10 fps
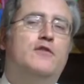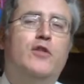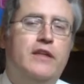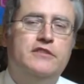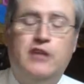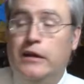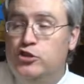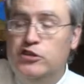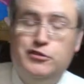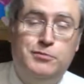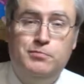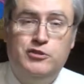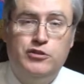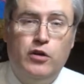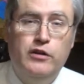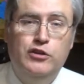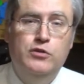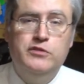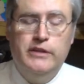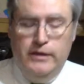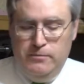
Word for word: this, I just started using it,